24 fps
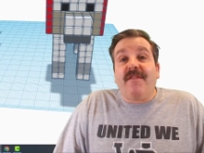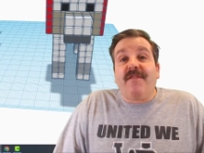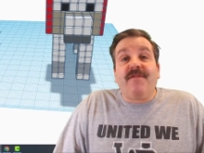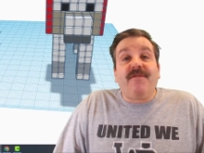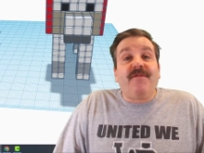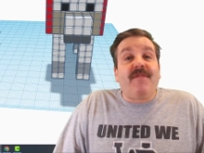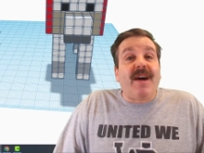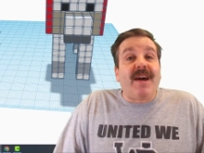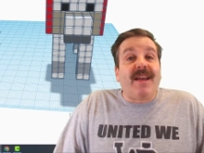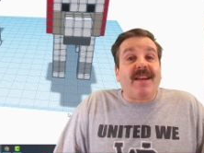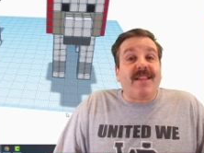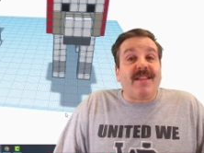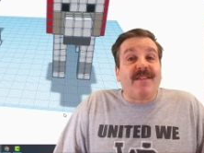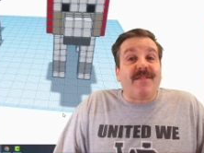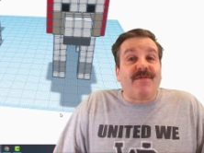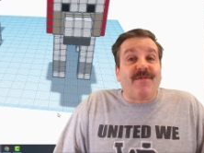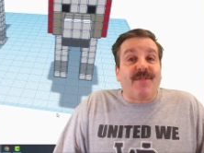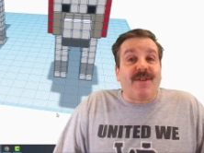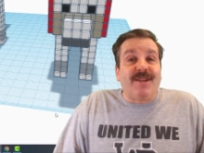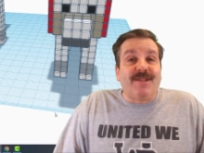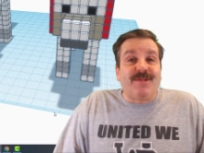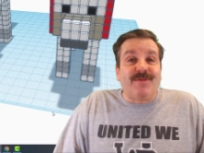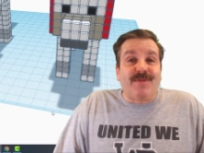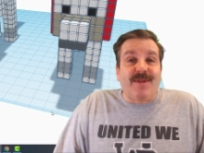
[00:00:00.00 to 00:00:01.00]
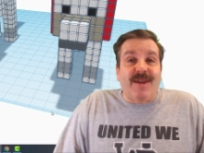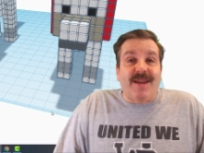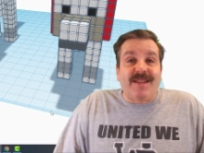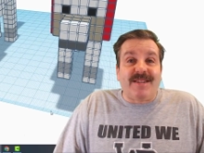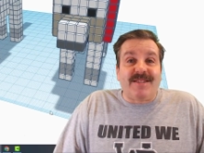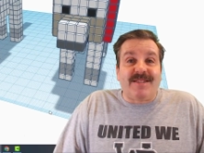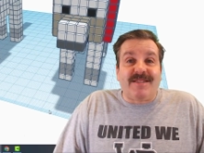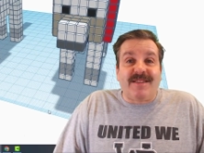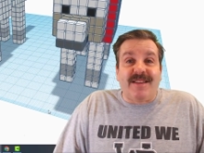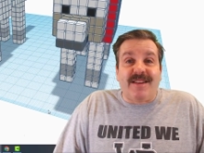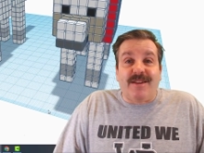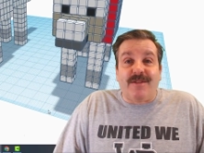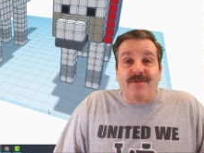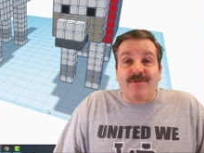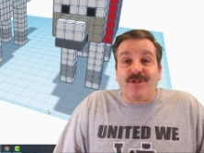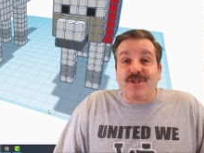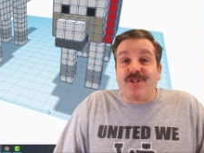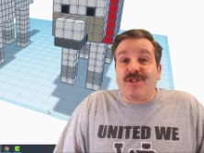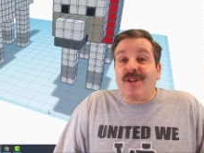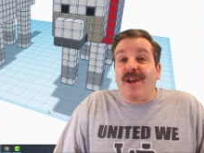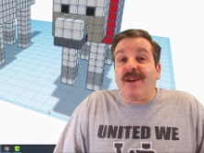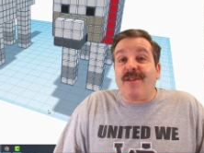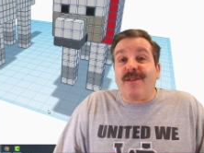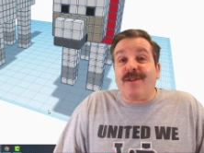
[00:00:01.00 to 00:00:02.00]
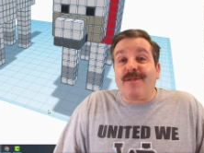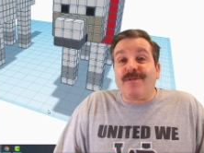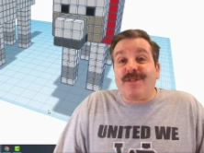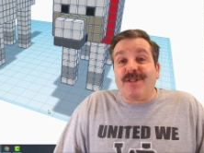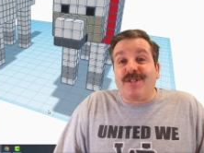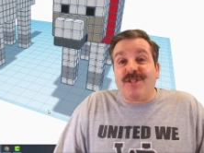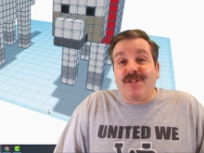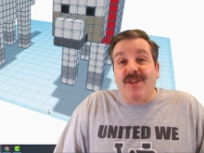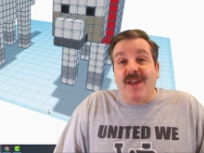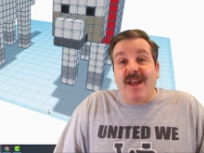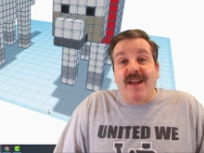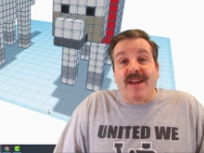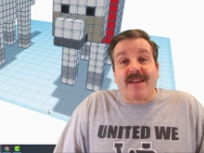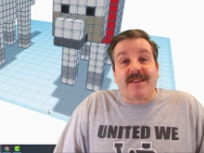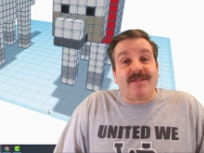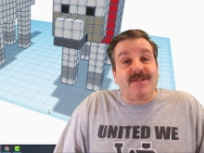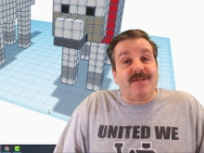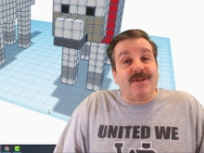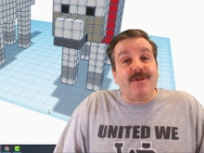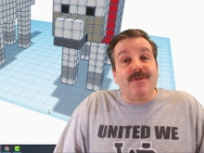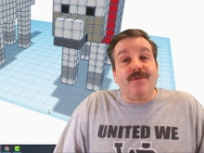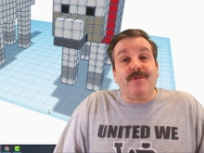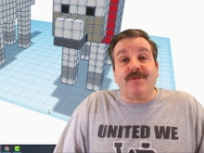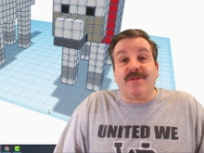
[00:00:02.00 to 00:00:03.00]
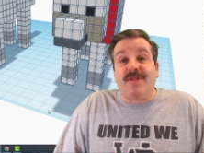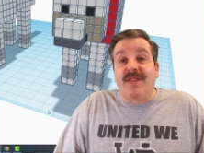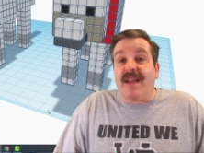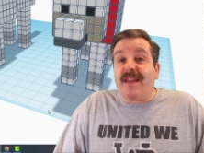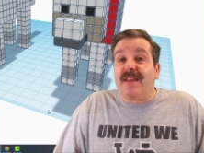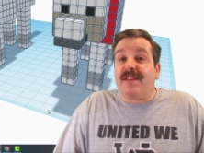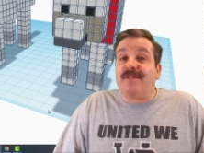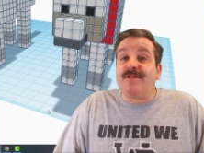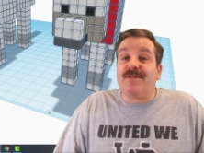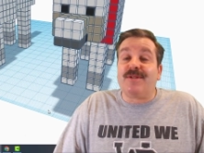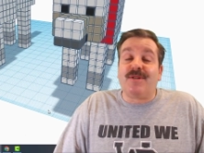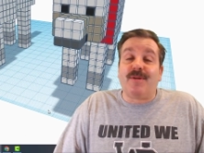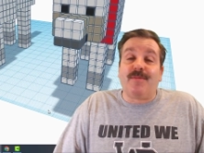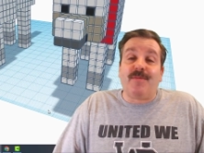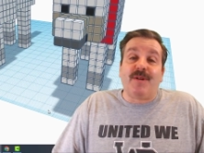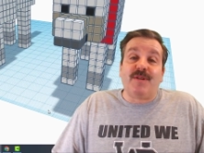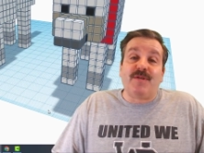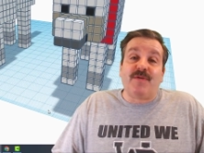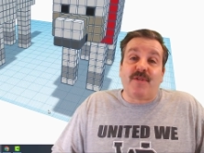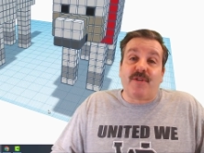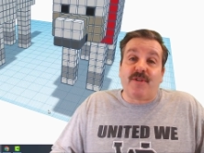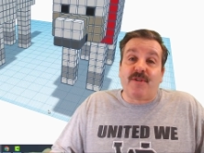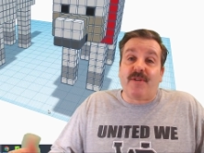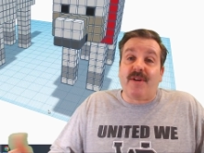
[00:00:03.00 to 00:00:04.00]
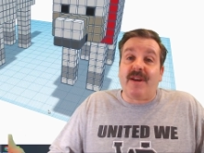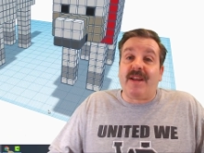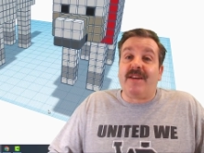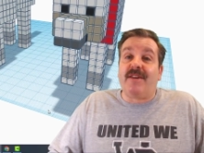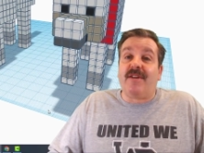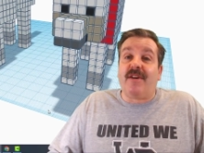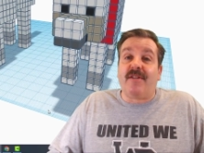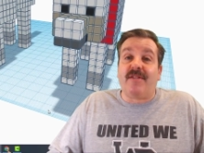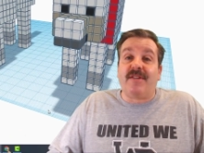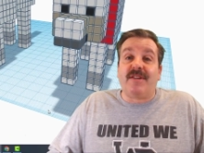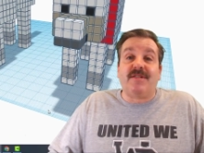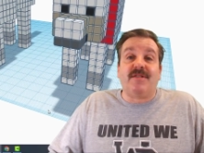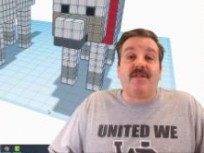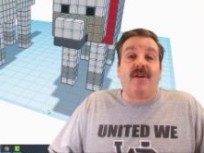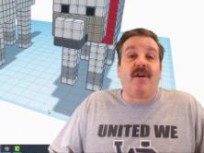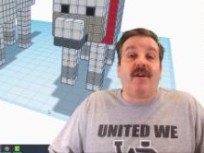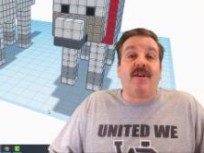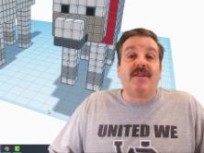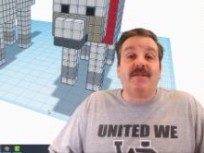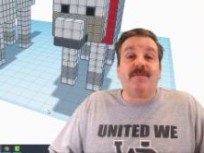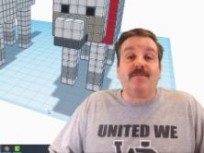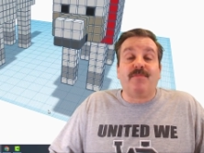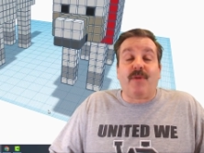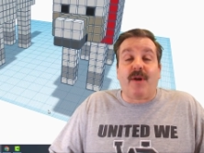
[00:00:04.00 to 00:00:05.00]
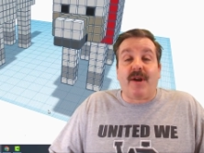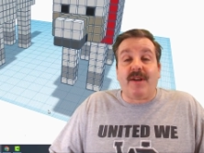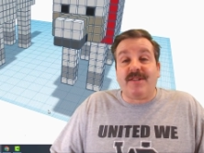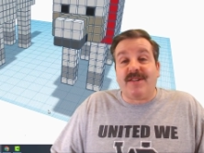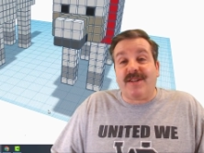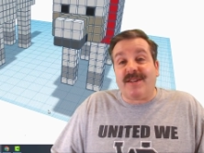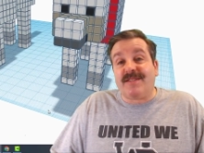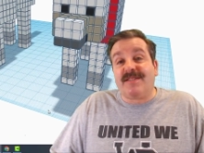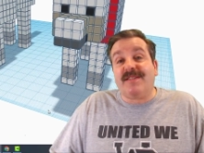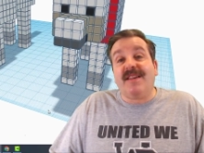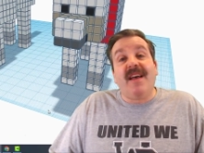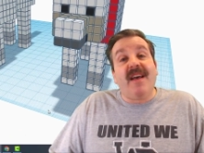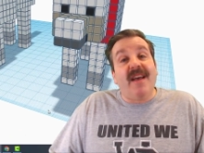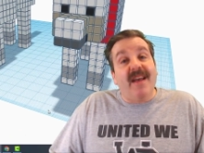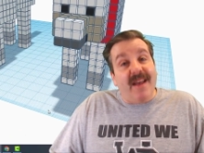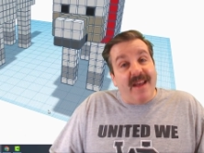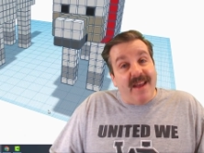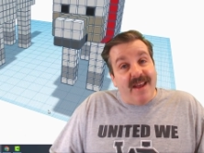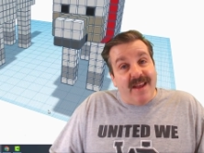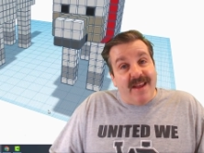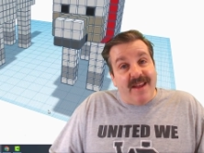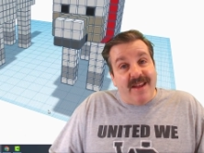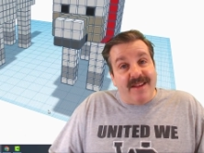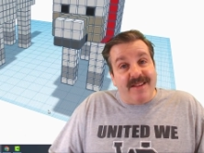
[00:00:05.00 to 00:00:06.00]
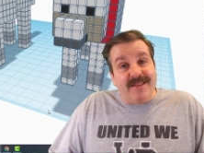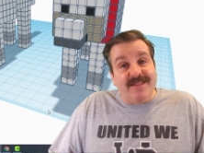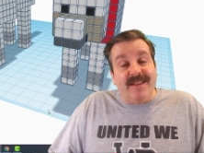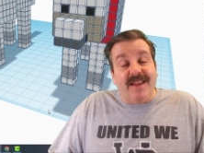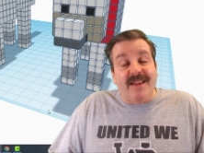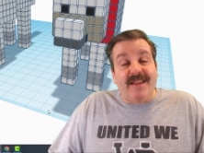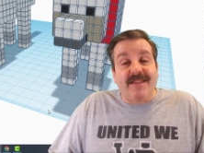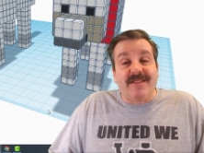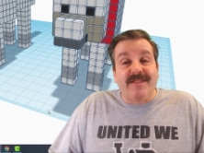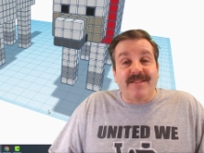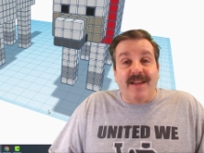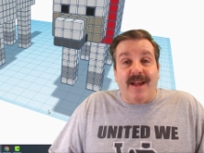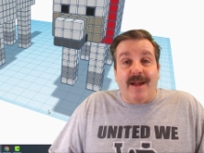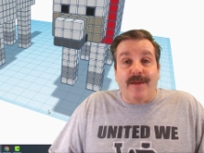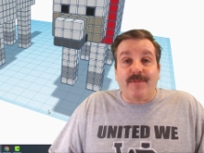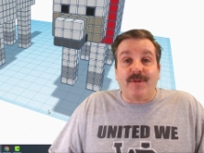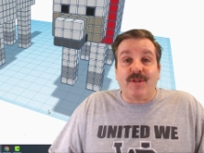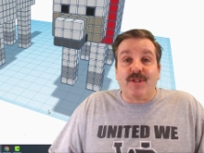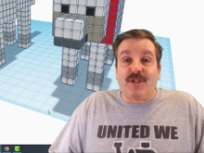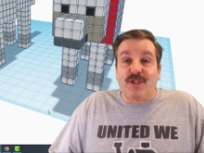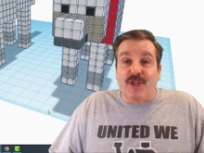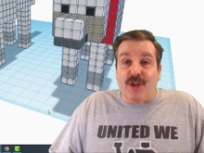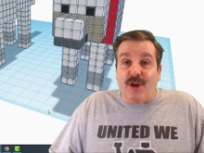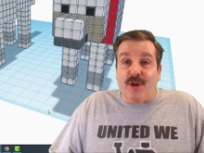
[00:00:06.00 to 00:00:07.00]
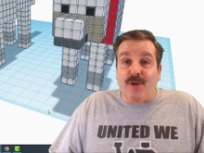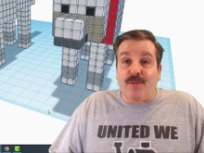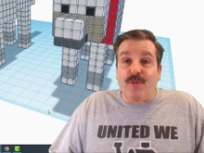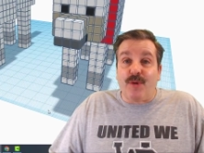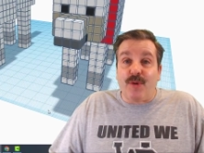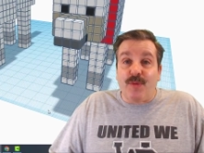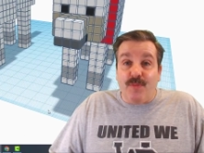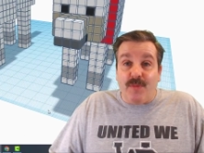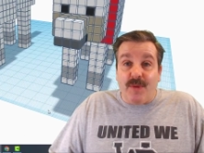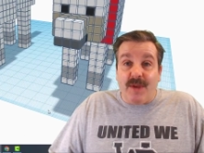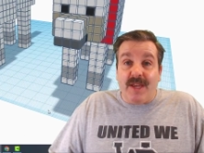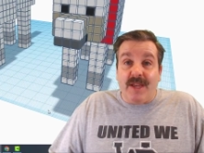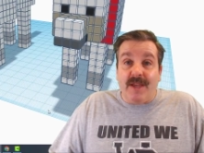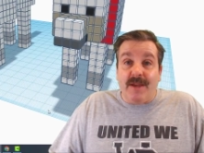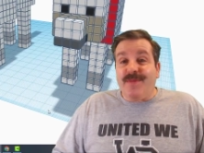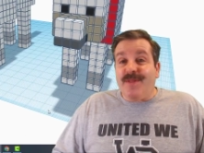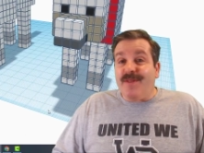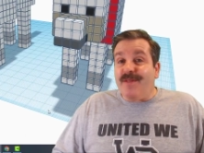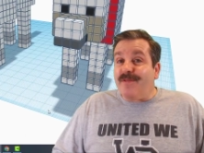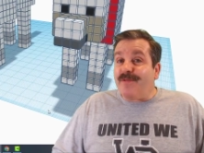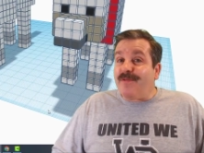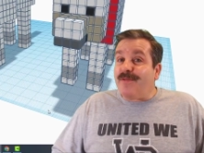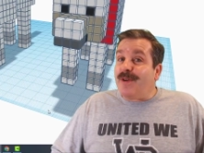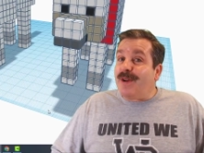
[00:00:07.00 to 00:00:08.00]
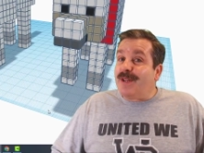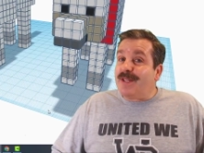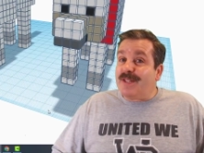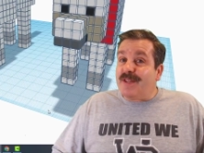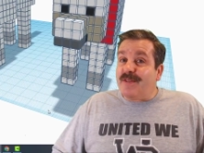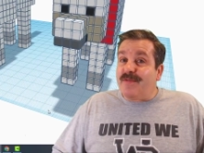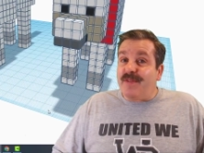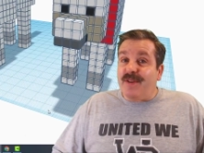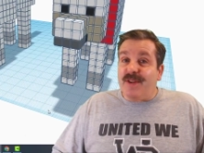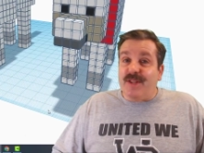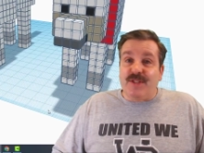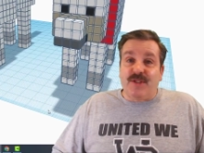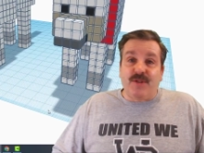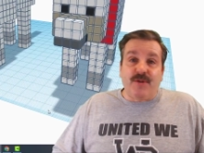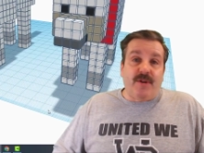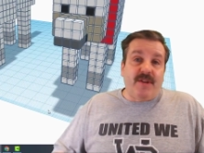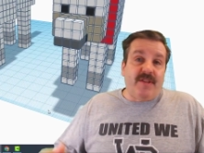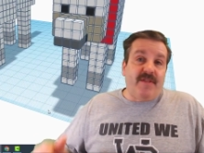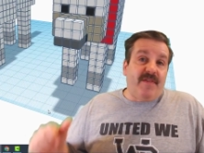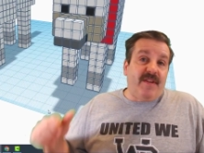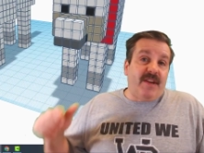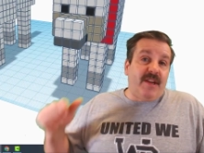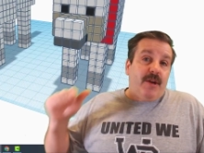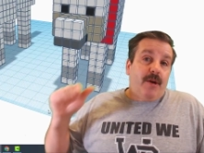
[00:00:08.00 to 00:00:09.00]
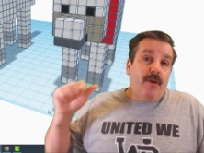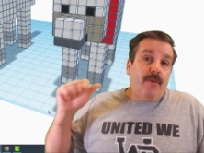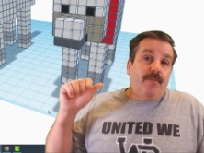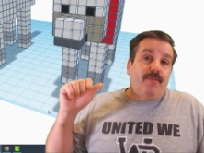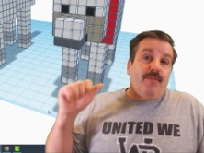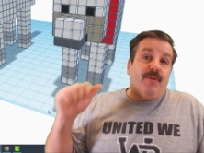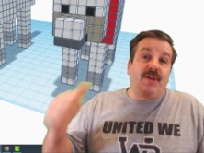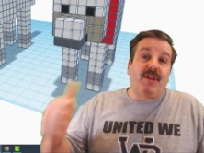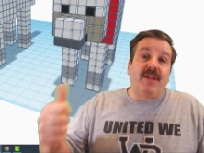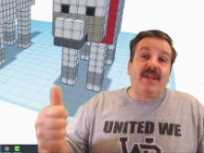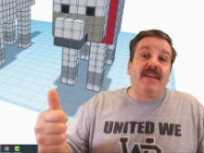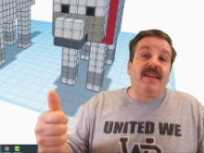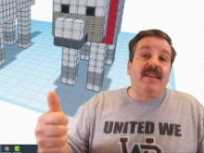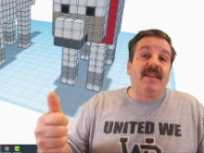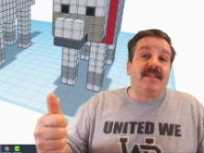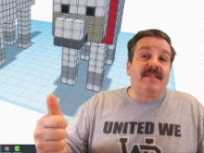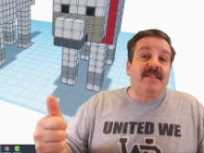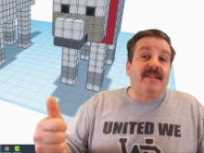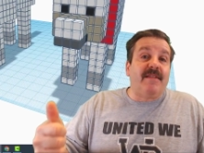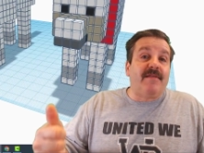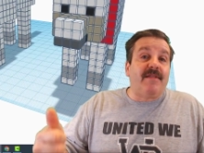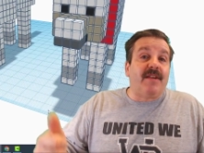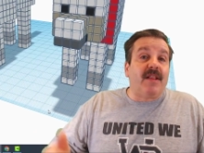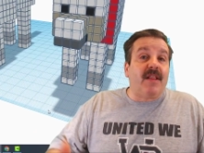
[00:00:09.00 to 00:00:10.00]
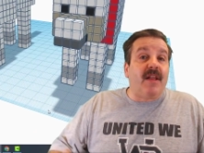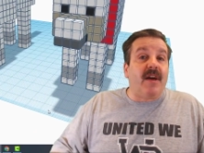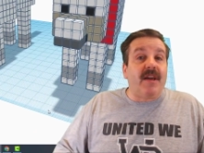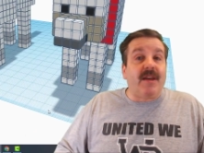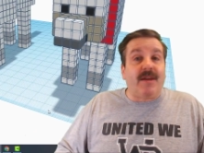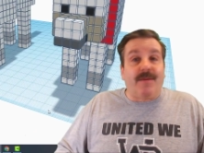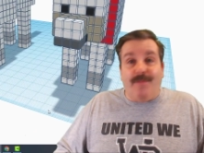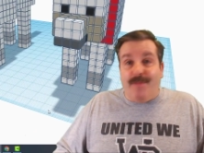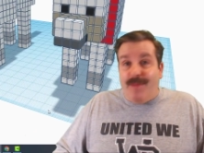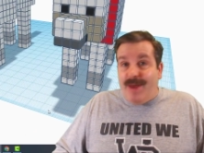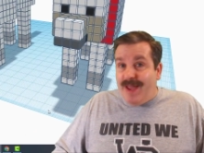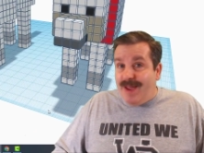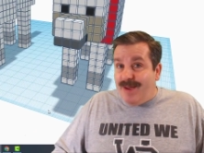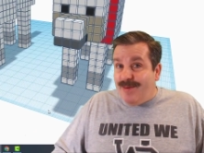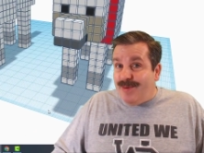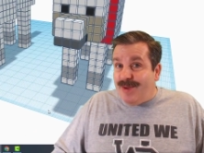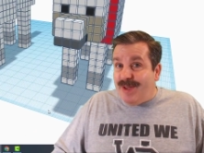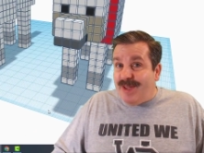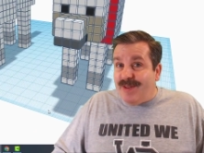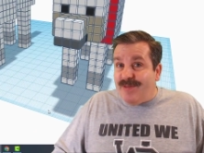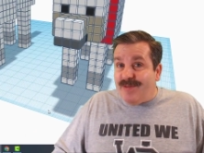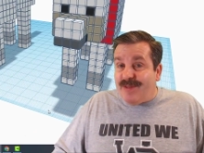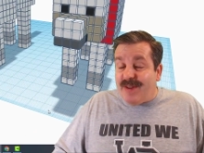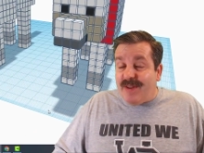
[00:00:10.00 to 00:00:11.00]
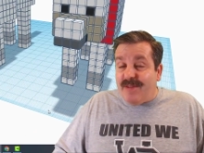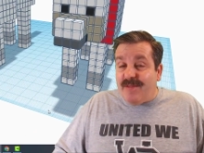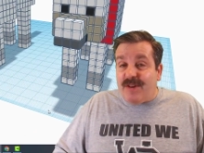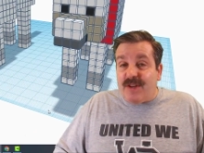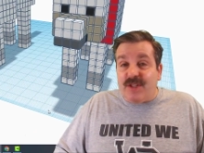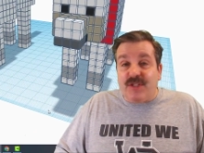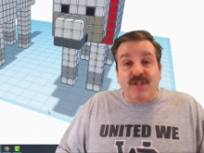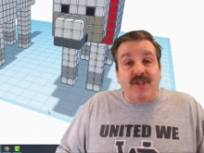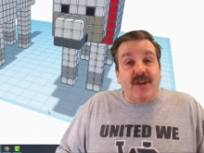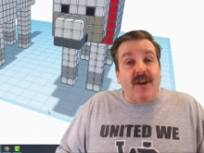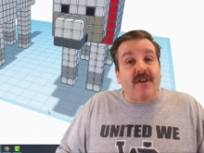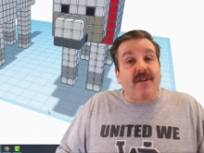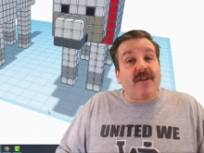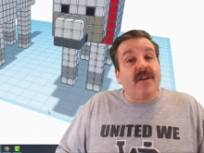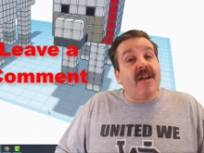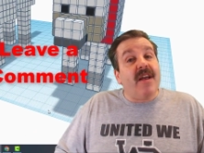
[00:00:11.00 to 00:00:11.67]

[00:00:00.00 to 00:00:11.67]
Finally, friends, we got to send out a shout out to Jack. Dude, thank you so much for creating all these awesome projects and taking time to share them with me. Friends, if you enjoyed the video, please give it a like, maybe even give it a share.